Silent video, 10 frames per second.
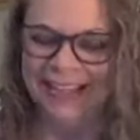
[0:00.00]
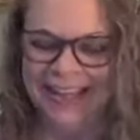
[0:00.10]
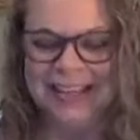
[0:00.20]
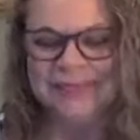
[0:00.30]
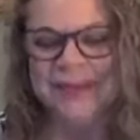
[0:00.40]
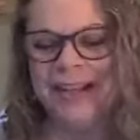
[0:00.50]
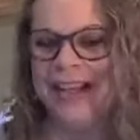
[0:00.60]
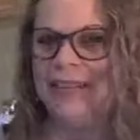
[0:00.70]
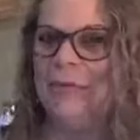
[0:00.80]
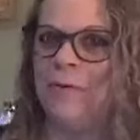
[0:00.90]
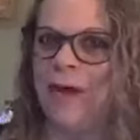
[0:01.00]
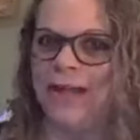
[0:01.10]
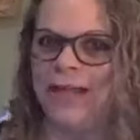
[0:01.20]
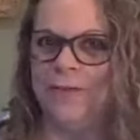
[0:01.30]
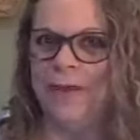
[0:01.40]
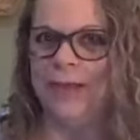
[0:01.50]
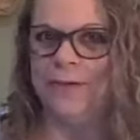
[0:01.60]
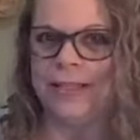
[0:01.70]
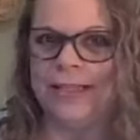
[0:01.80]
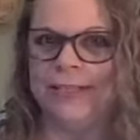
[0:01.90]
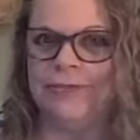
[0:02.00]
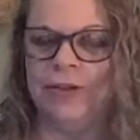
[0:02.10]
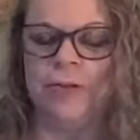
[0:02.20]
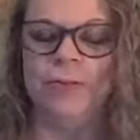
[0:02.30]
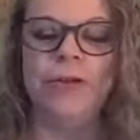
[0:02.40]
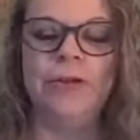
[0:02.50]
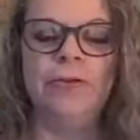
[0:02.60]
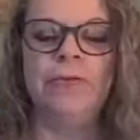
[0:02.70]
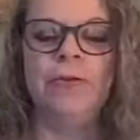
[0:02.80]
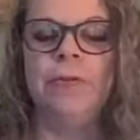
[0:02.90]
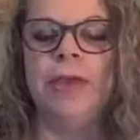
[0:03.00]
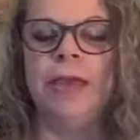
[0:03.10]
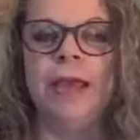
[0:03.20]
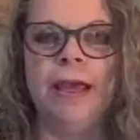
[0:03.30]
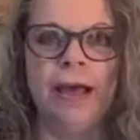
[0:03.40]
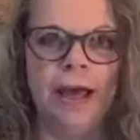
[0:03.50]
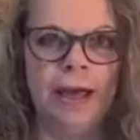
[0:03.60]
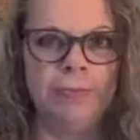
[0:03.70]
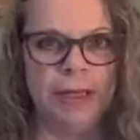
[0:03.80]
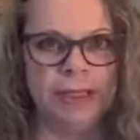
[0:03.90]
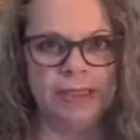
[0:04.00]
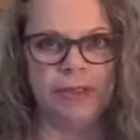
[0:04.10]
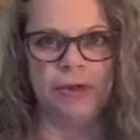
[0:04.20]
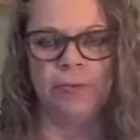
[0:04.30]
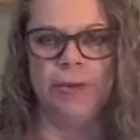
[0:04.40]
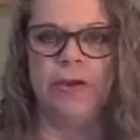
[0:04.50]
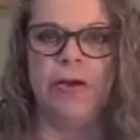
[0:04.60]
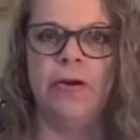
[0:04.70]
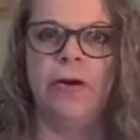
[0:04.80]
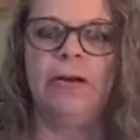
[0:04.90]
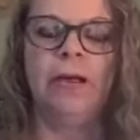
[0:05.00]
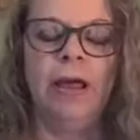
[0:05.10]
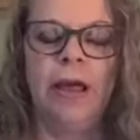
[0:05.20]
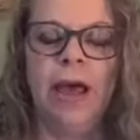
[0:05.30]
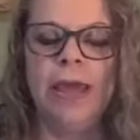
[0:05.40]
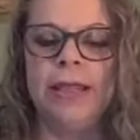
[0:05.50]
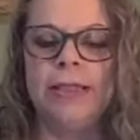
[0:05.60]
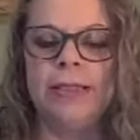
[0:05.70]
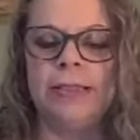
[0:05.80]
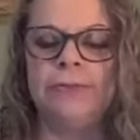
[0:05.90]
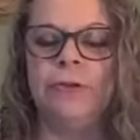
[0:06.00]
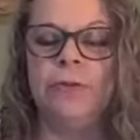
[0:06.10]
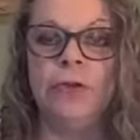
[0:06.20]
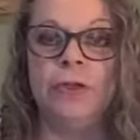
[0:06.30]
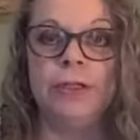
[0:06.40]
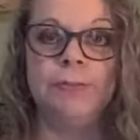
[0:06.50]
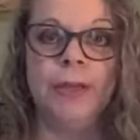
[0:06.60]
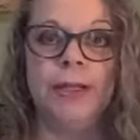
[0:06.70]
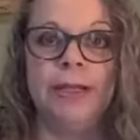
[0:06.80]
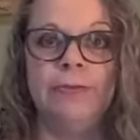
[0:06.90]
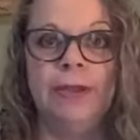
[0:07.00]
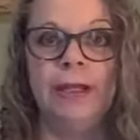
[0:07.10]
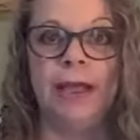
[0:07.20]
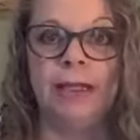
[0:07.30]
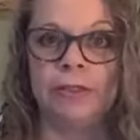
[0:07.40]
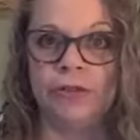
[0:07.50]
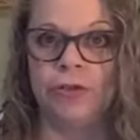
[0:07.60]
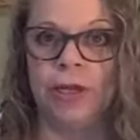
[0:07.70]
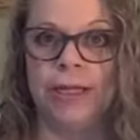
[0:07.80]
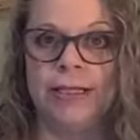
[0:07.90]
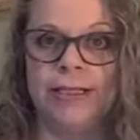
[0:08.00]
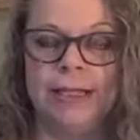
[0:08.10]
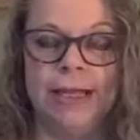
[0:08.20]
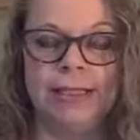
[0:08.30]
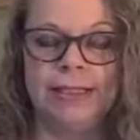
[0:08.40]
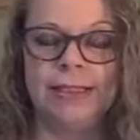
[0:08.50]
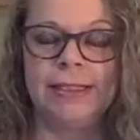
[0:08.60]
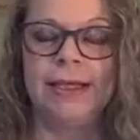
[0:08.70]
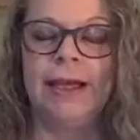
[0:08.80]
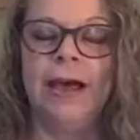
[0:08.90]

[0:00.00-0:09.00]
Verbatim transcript: It's been kind of a wonky week with this full moon. For me, uh, being Scorpio, I think this full moon has been even extra intense.